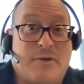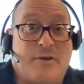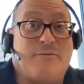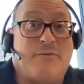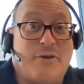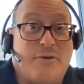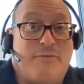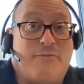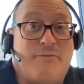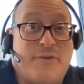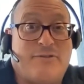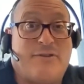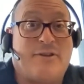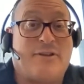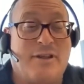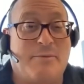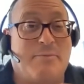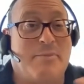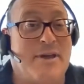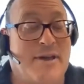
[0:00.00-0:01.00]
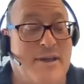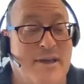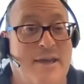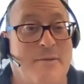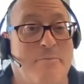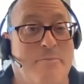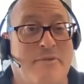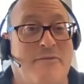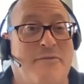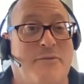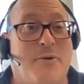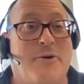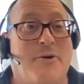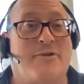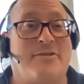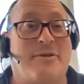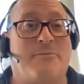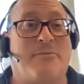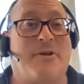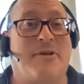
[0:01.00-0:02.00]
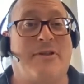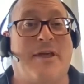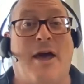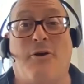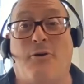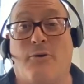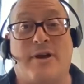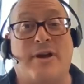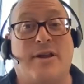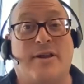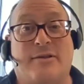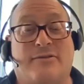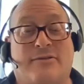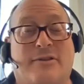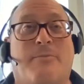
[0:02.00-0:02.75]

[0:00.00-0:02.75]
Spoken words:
if you physically being hit before, something like that, or hitting